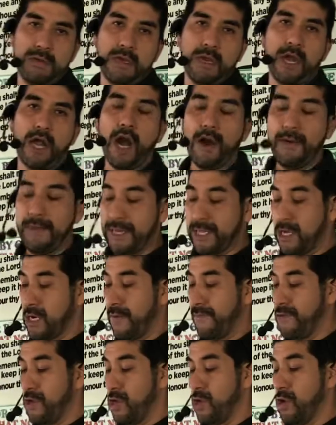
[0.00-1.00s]
governor
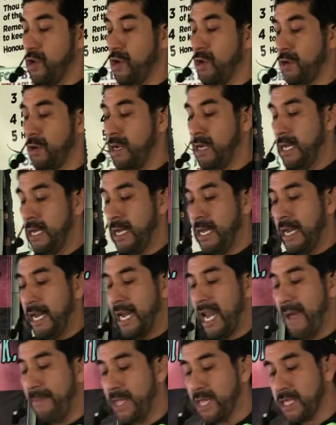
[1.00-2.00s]
of New York.
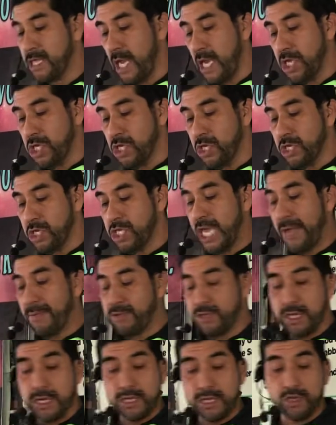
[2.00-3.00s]
Lamentations
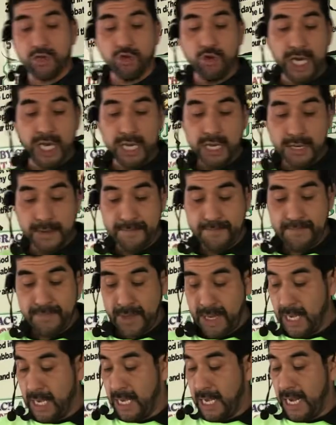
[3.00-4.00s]
chapter 3,
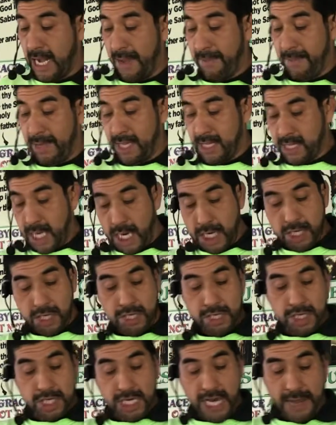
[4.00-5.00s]

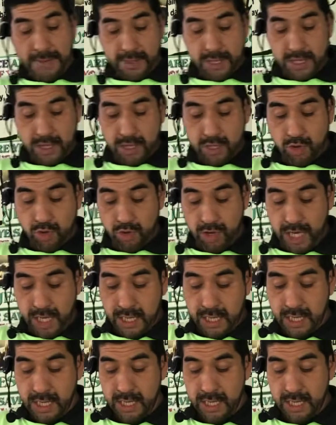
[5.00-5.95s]
Lamentations chapter 3,